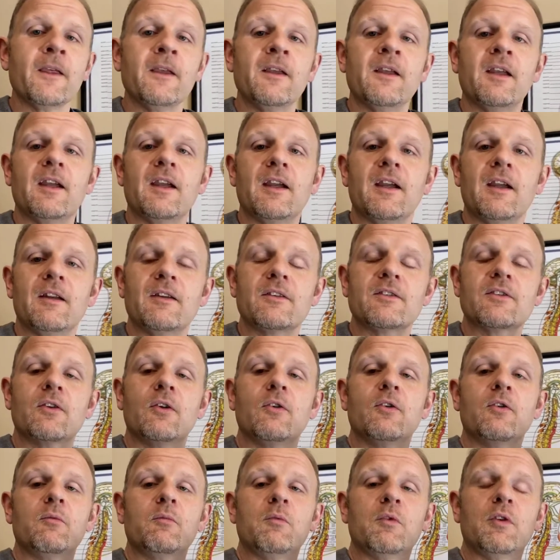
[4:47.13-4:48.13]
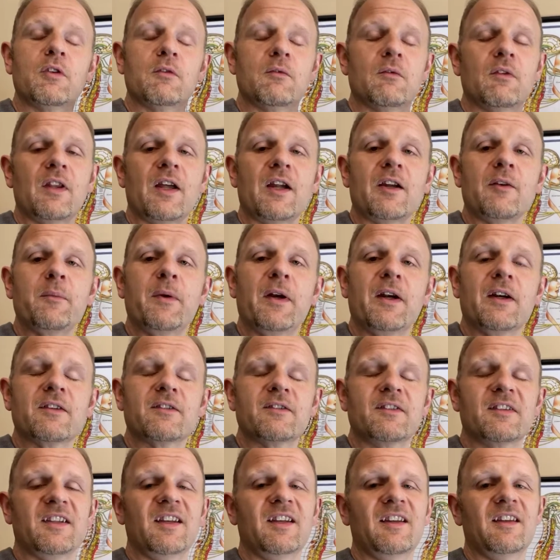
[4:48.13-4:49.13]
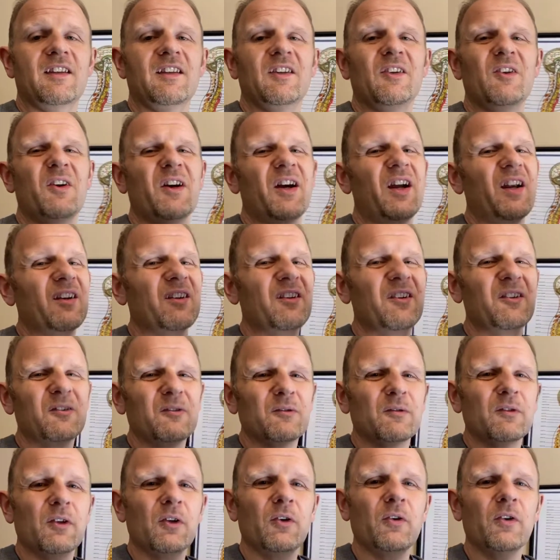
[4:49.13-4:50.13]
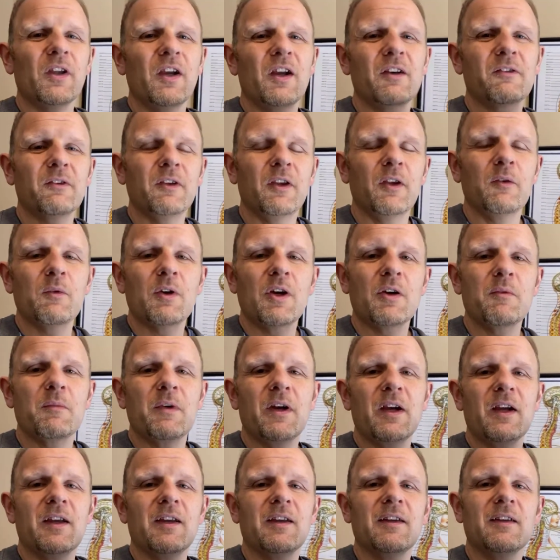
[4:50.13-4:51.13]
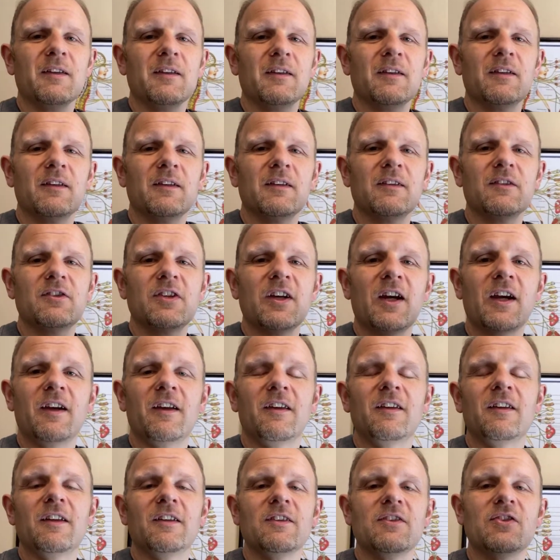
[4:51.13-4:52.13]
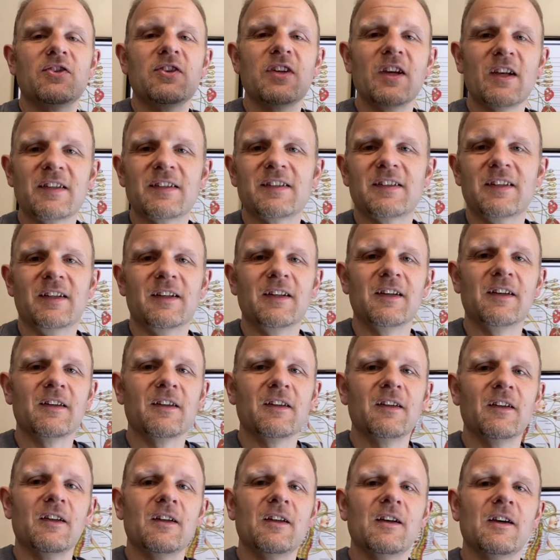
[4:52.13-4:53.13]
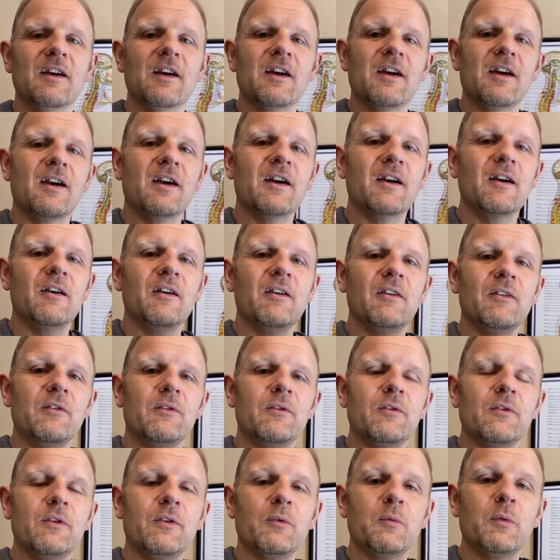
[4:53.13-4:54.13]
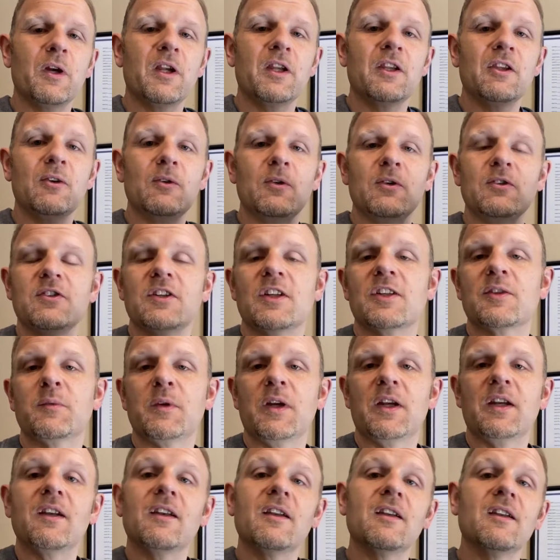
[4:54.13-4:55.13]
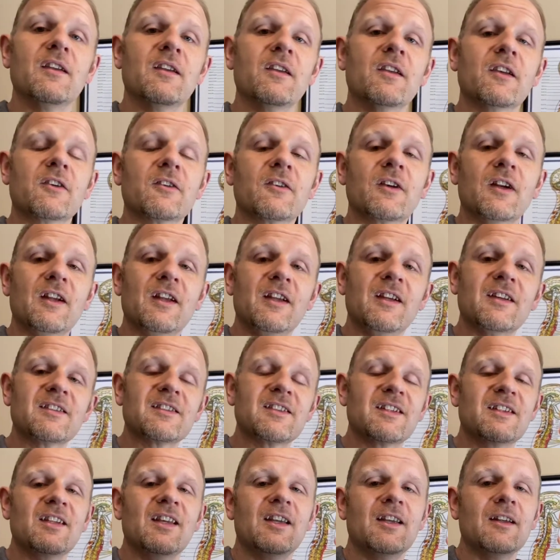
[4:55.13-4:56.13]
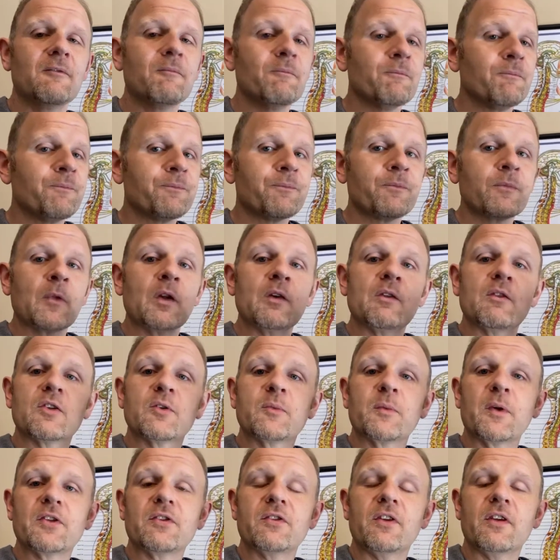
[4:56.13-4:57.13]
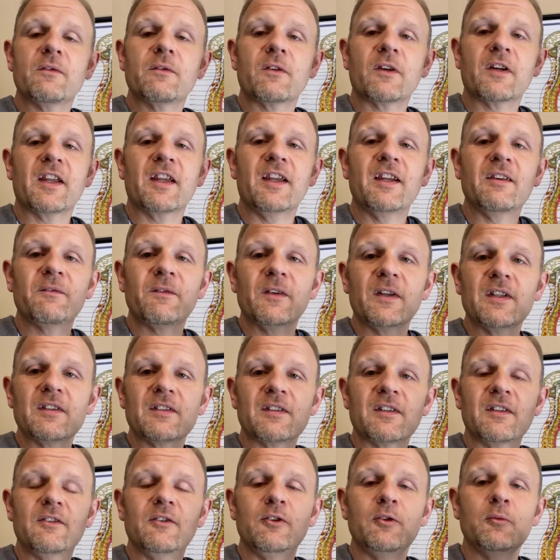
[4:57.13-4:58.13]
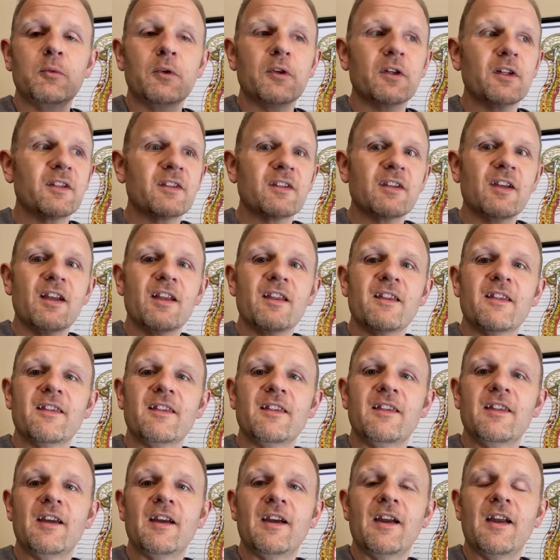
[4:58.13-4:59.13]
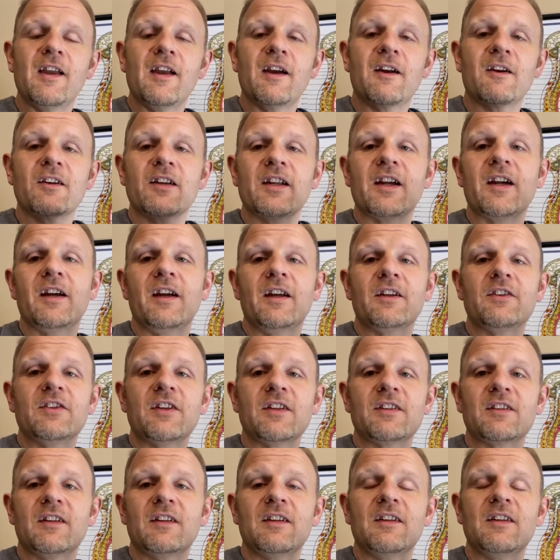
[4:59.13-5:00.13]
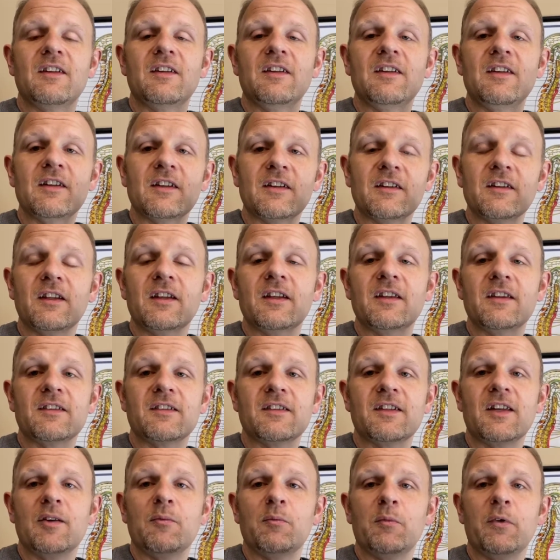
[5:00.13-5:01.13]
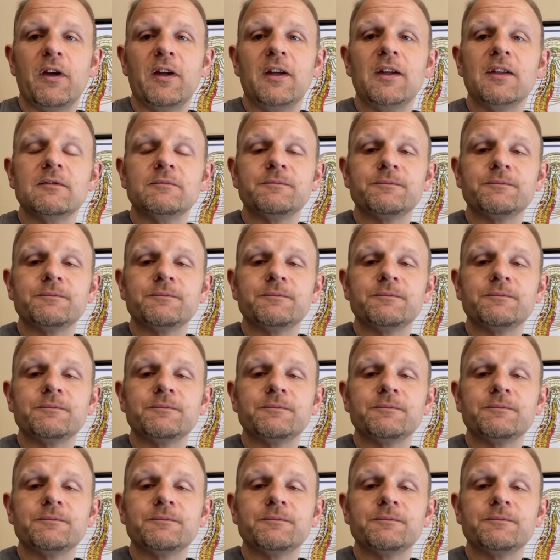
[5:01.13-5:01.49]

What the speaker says: And so a lot of parents will think, I don't know that I really want my child adjusted the way you adjust me. And here's the thing. especially for infants and newborns, they are not adjusted nearly the same way